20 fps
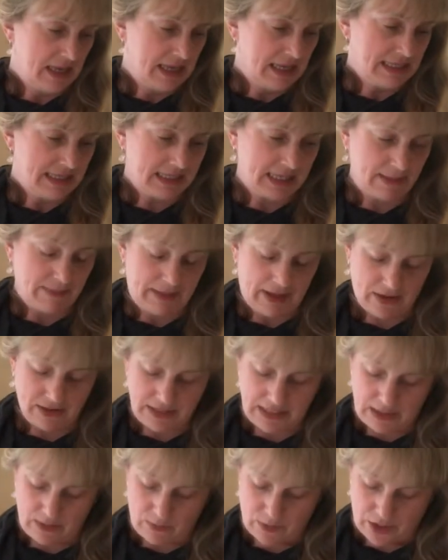skip
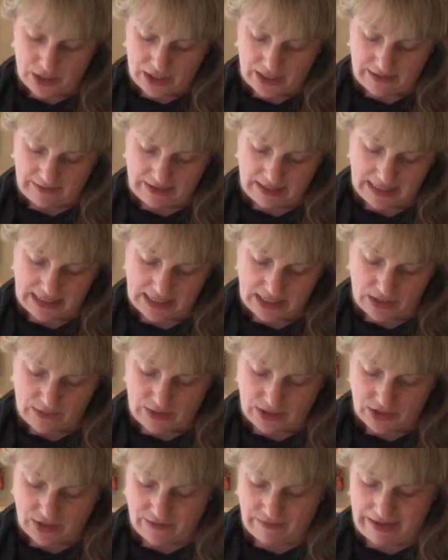counting work and
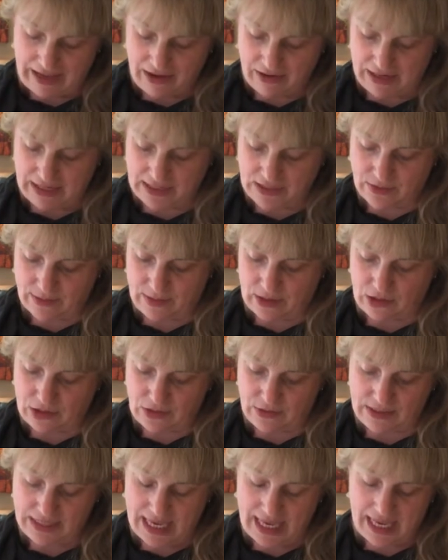continuation of counting. So I'm going to
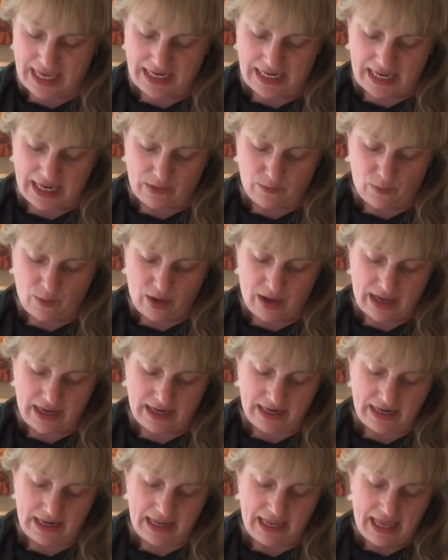do 10 and
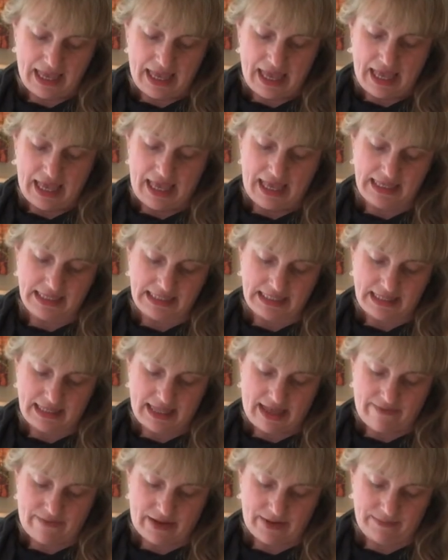1 is
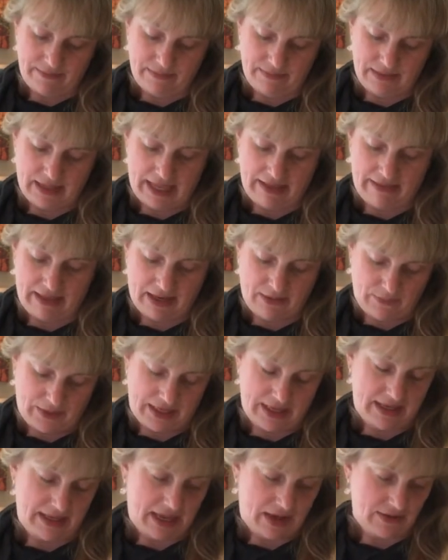11, and then we
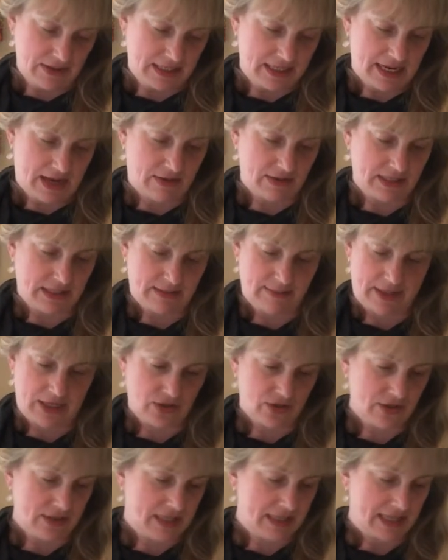can count it out to make
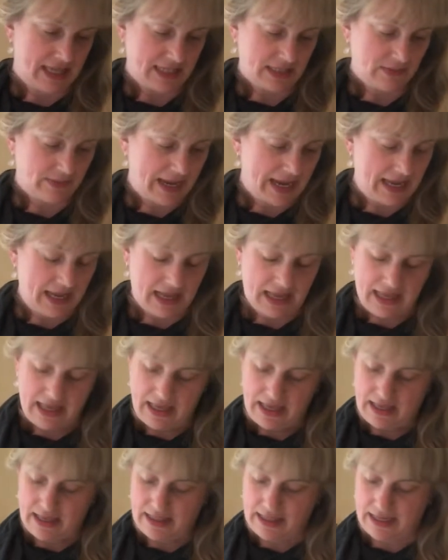sure that that's right.
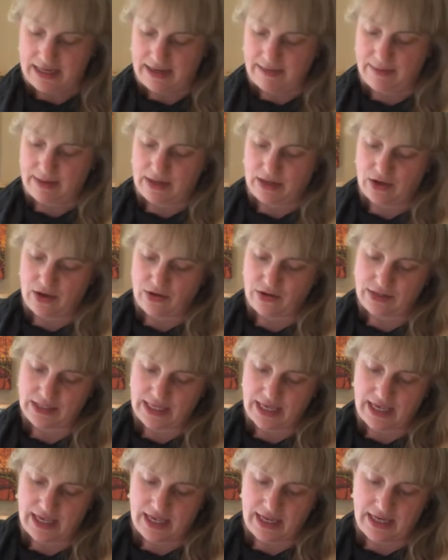Then I'm going to go
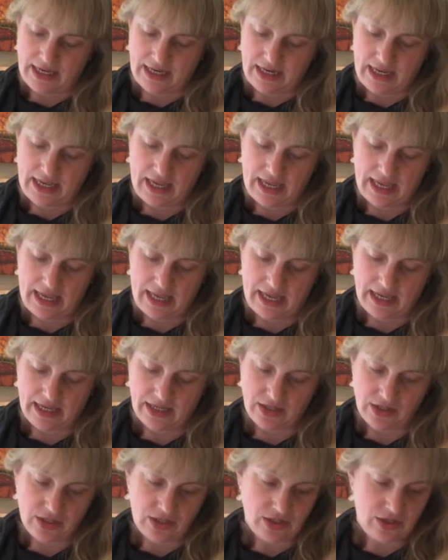10
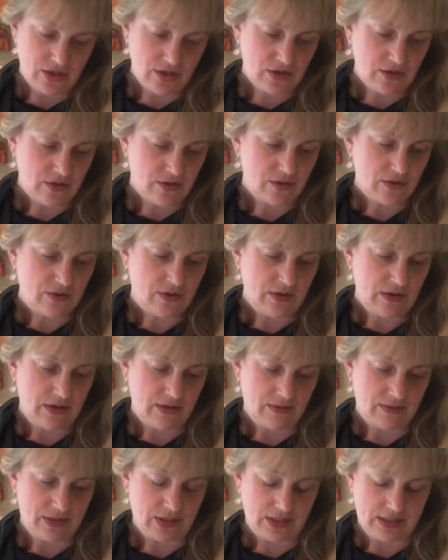and 2,
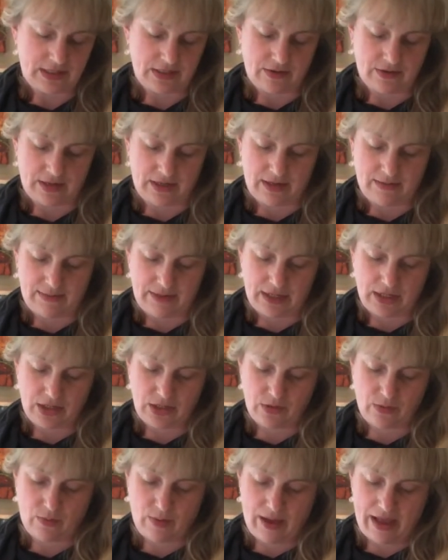which is going to be
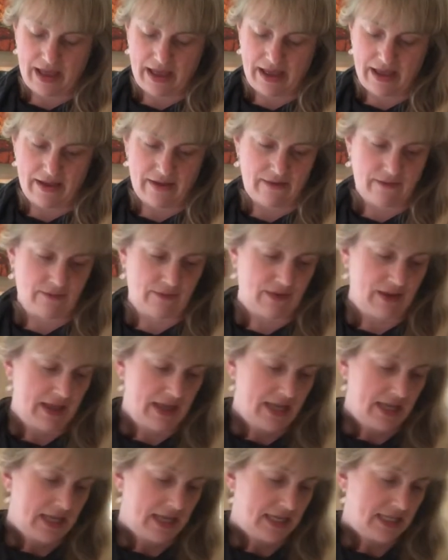12,
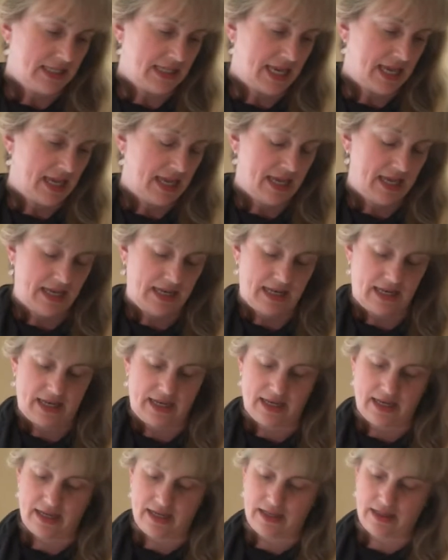10
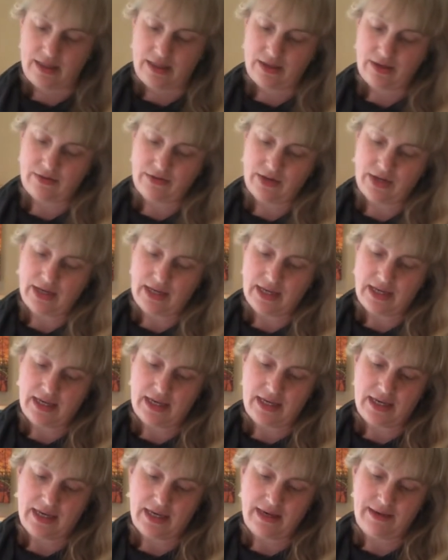and
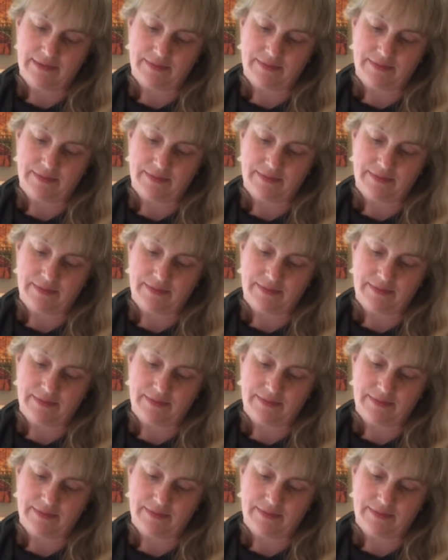3,